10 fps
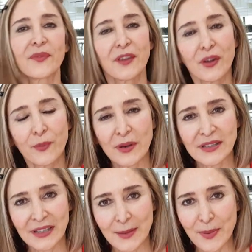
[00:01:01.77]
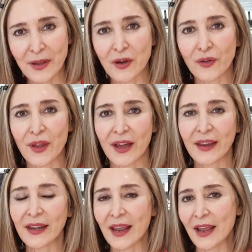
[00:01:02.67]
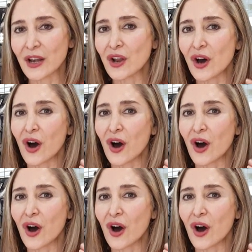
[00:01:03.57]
you've been sleeping all night and